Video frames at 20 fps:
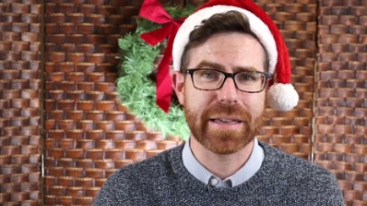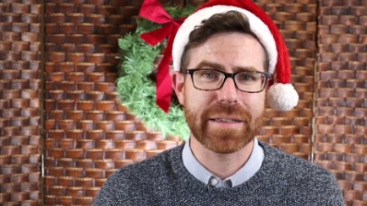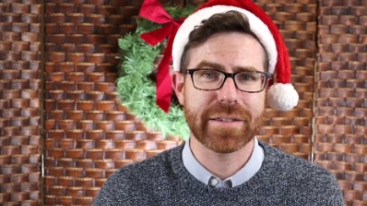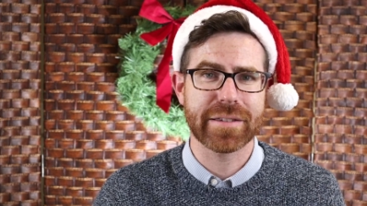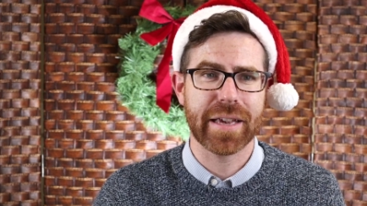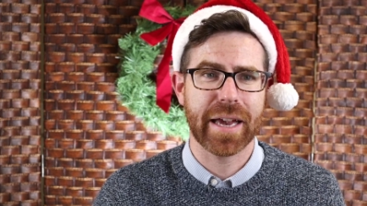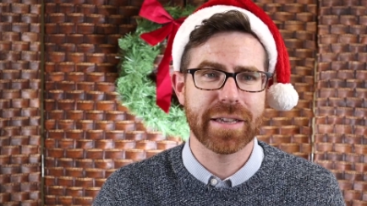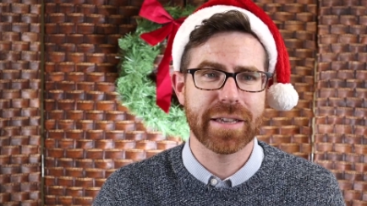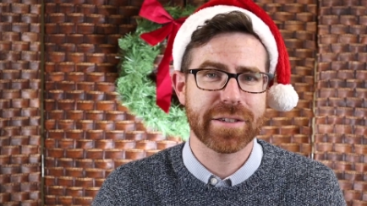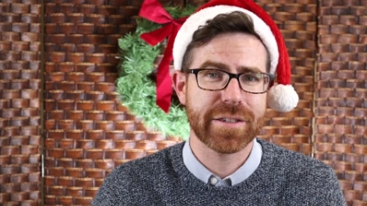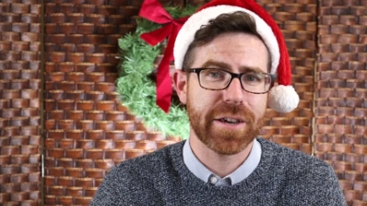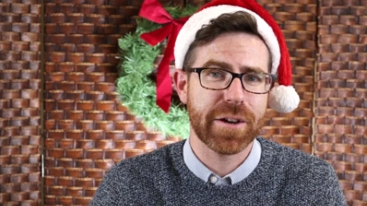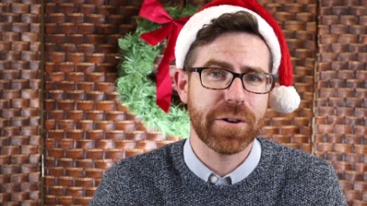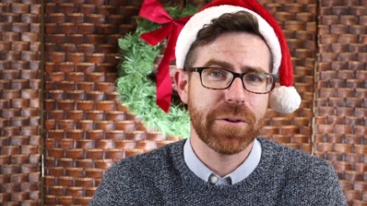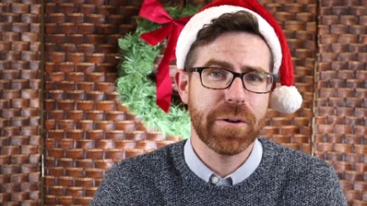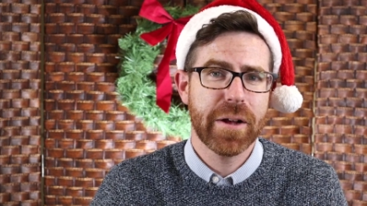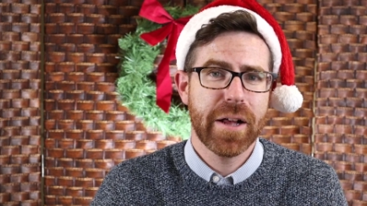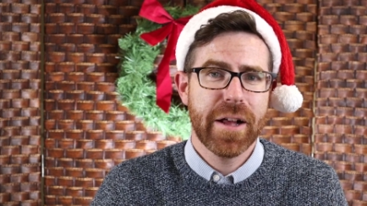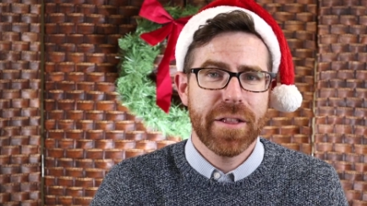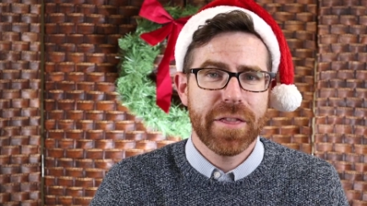And, and
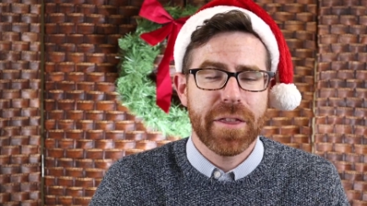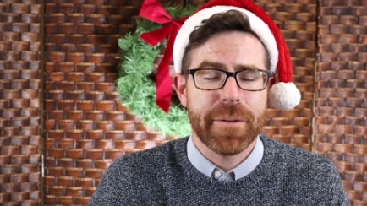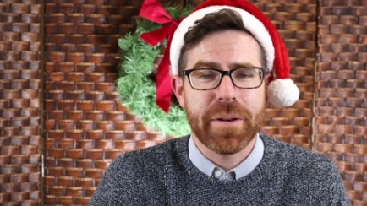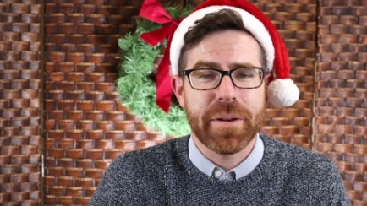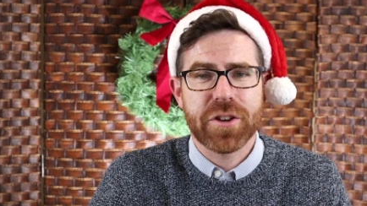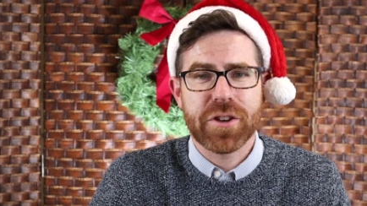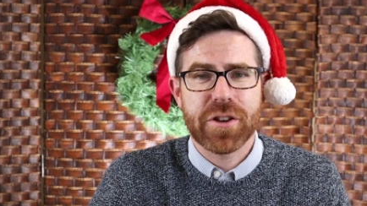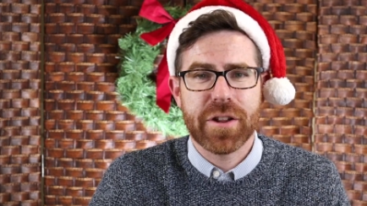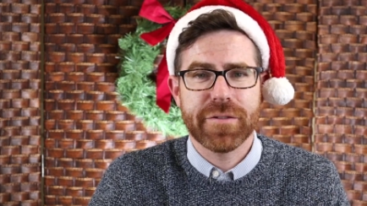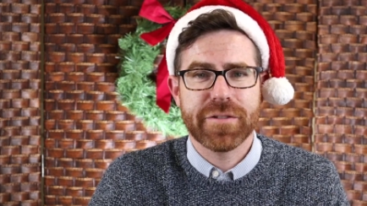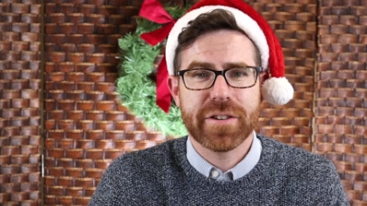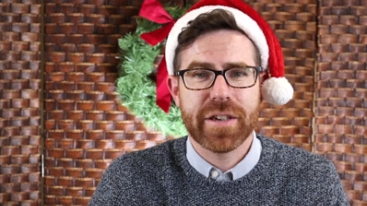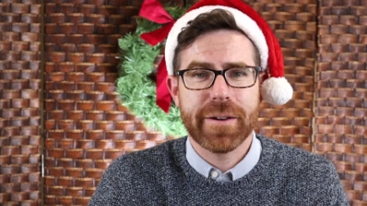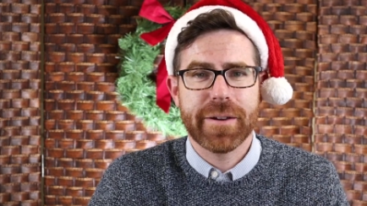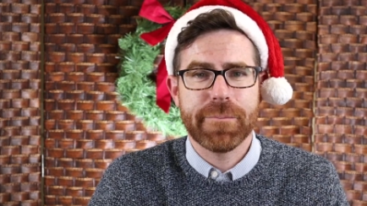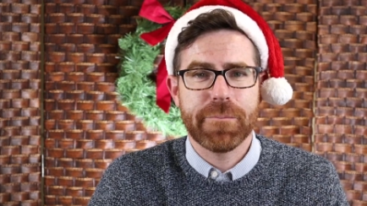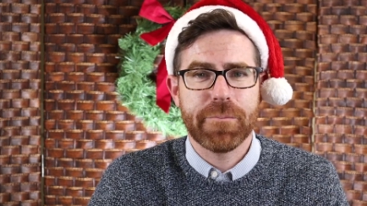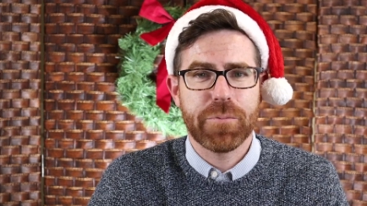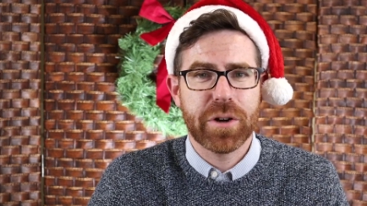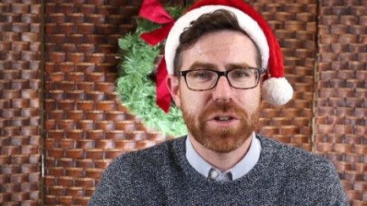so the mission of
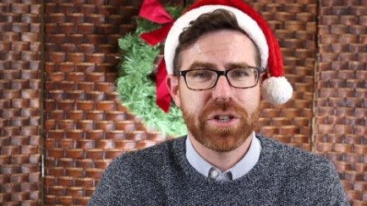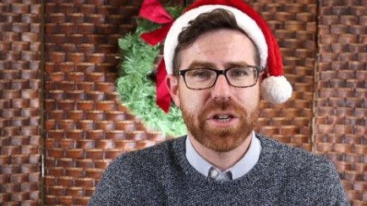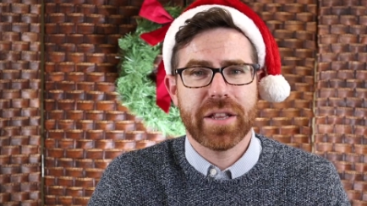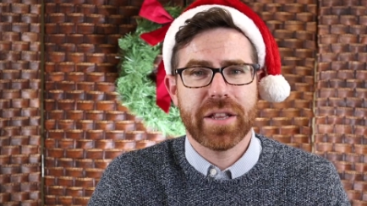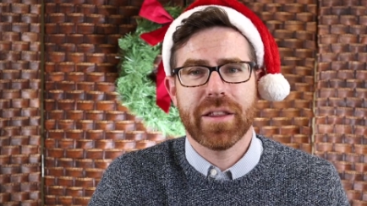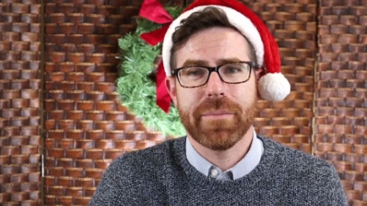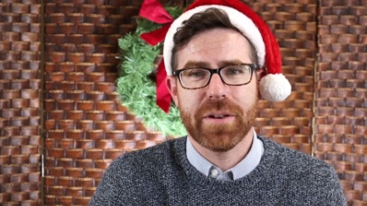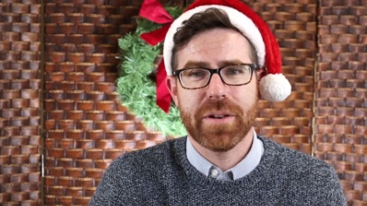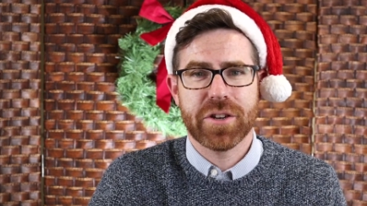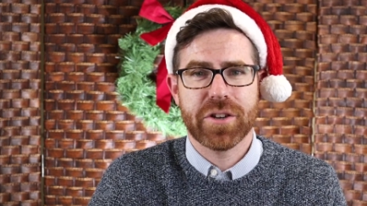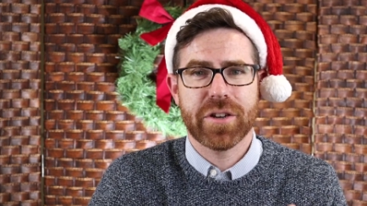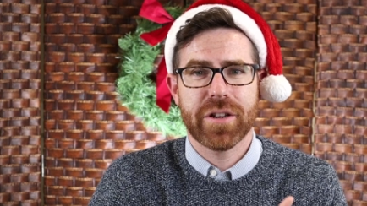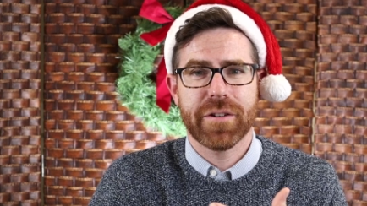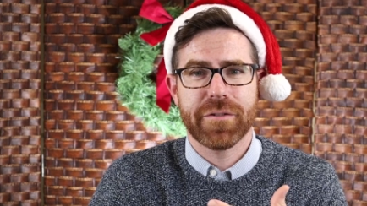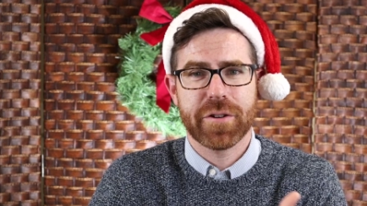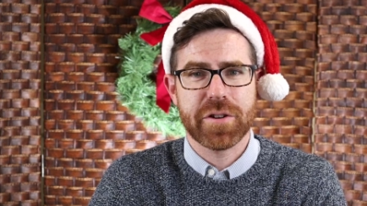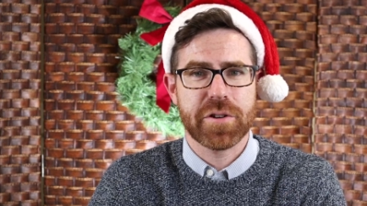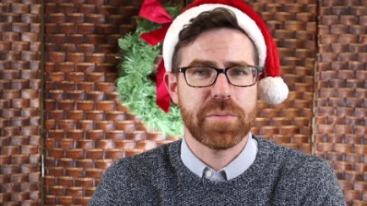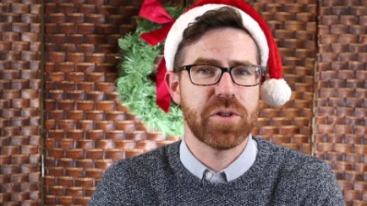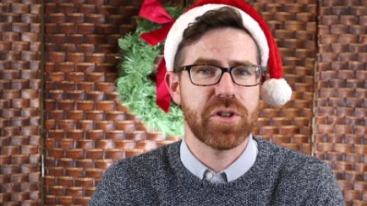St. Bridget and the mission
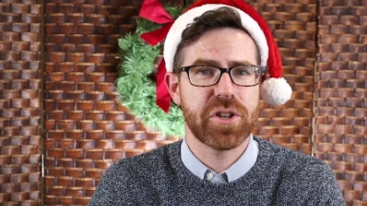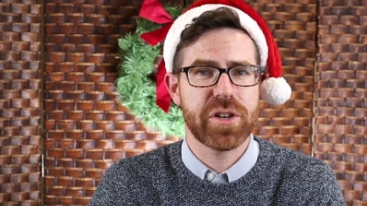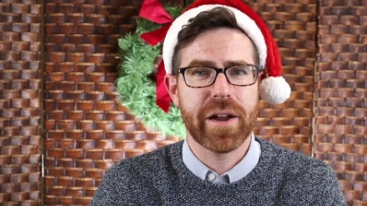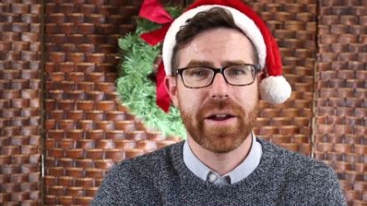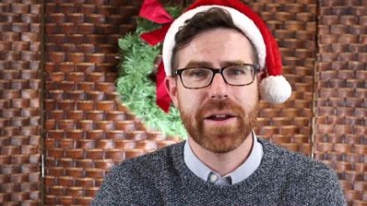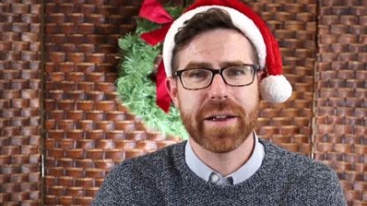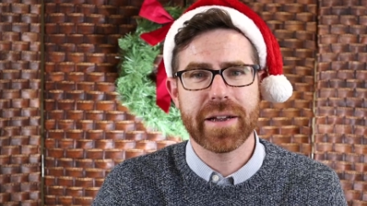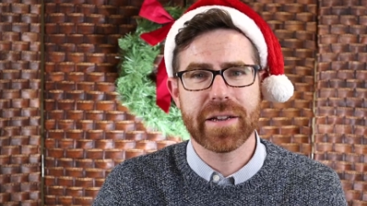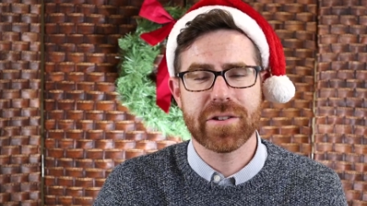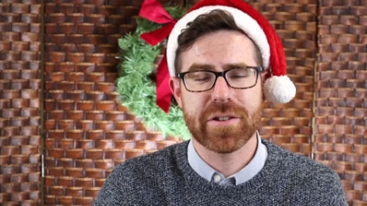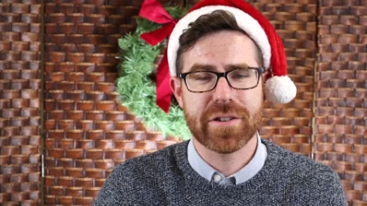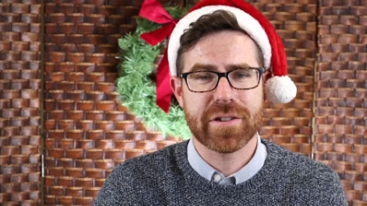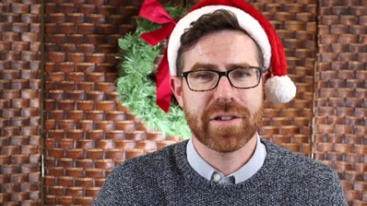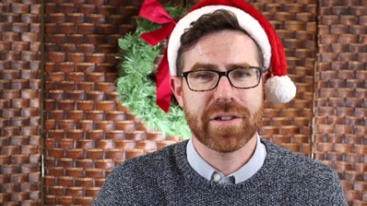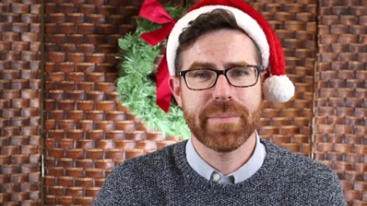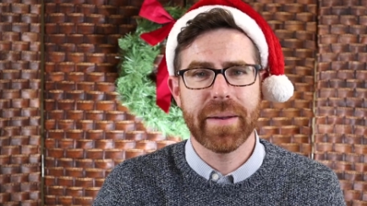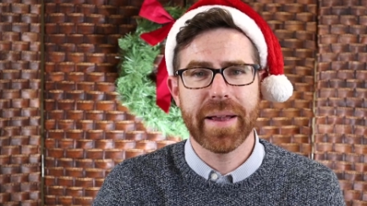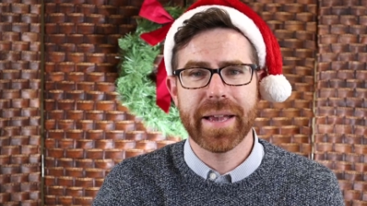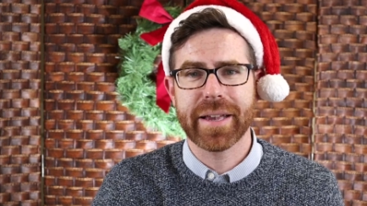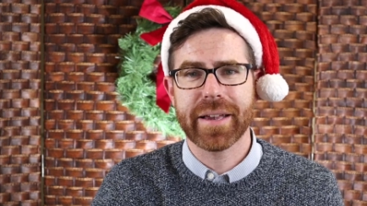of Christmas sharing is just
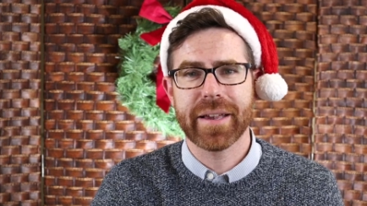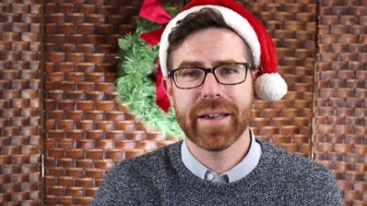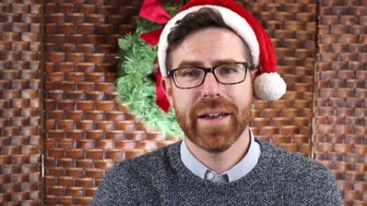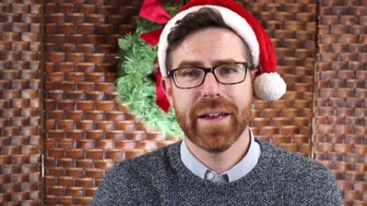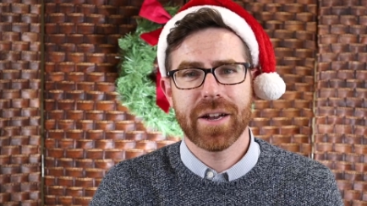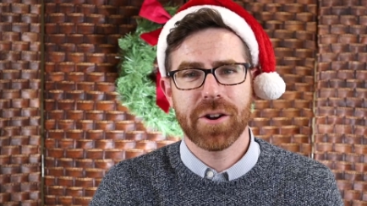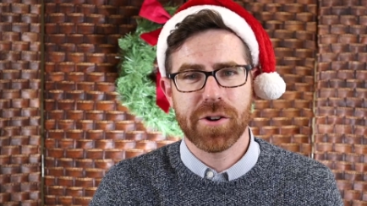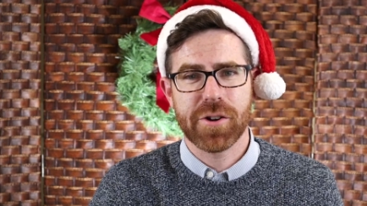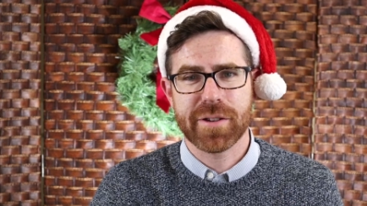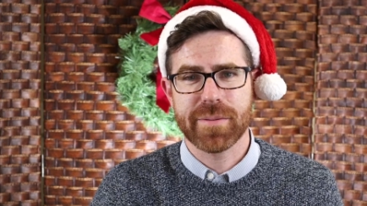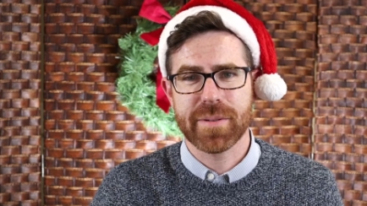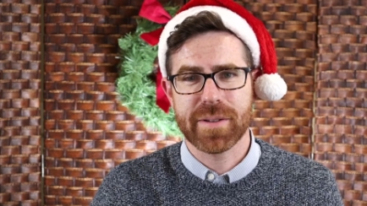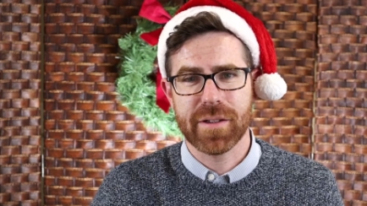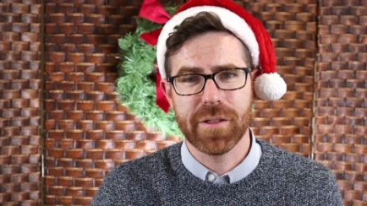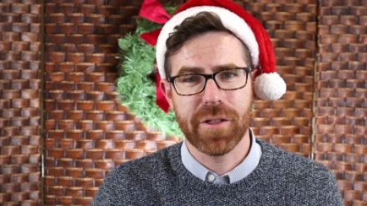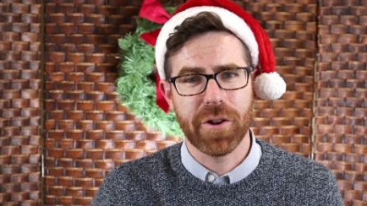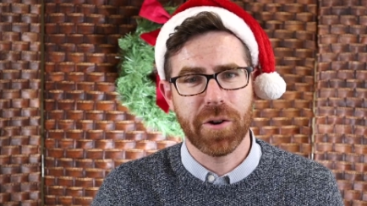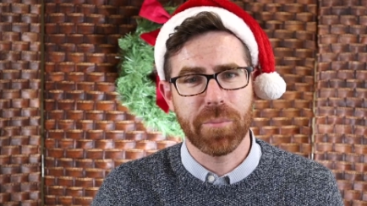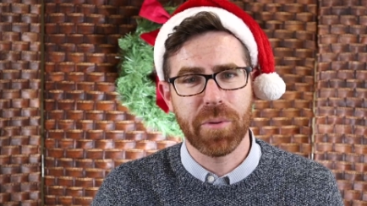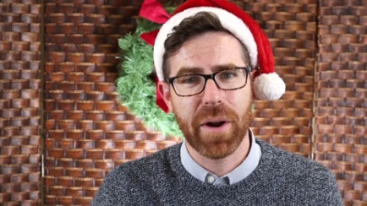to make Christmas a
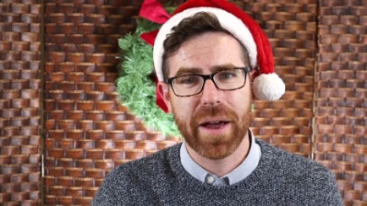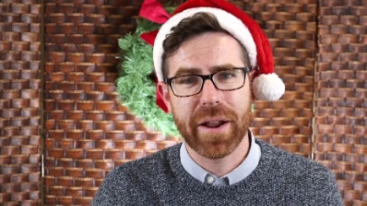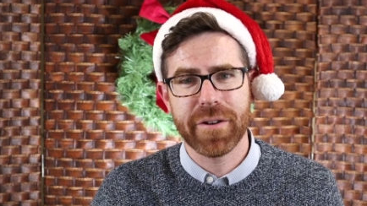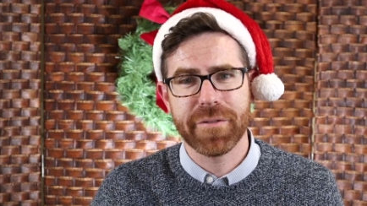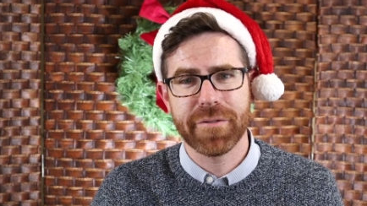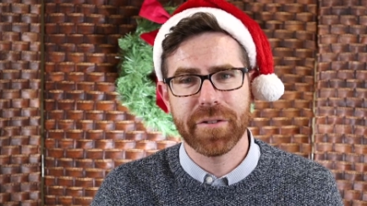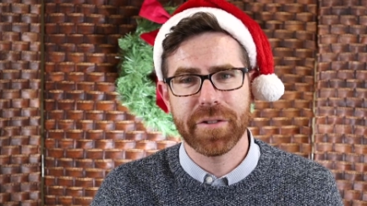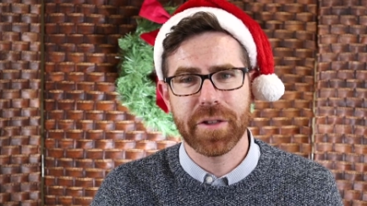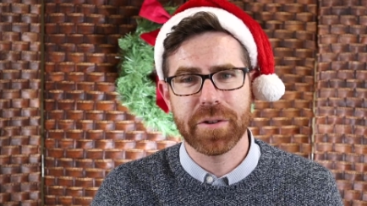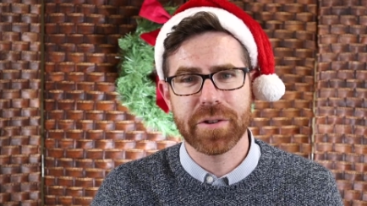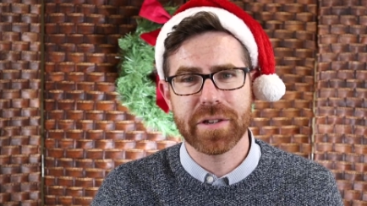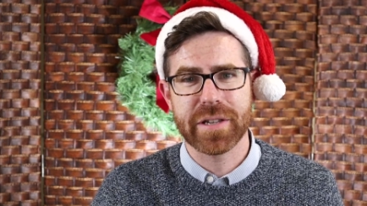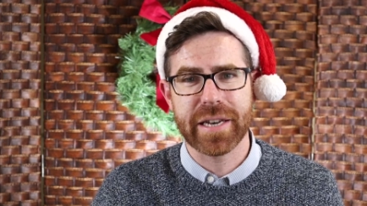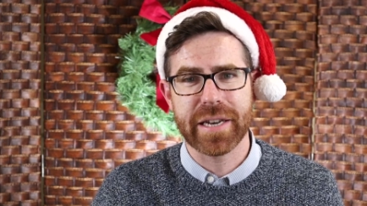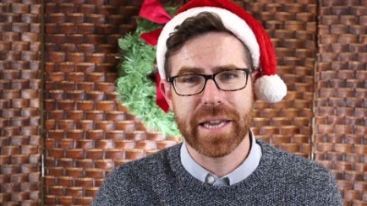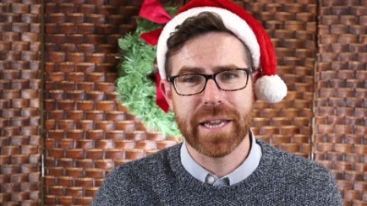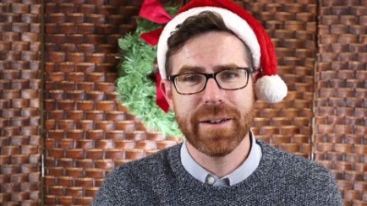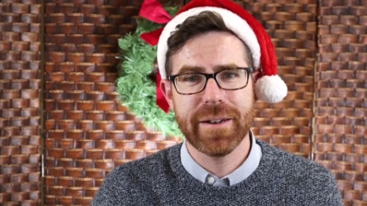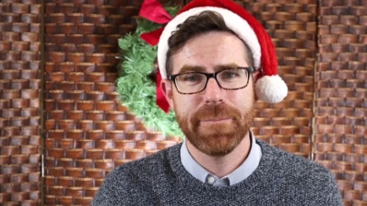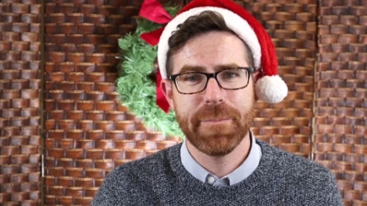little brighter for those in
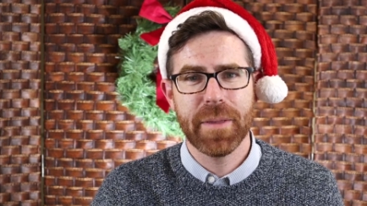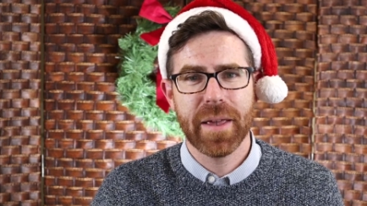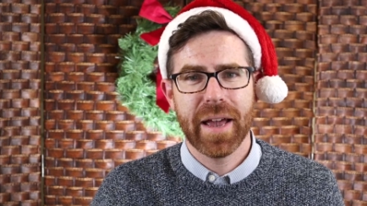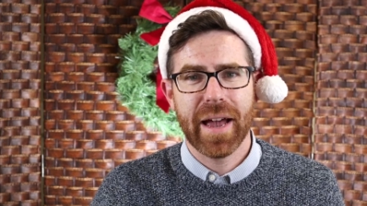need.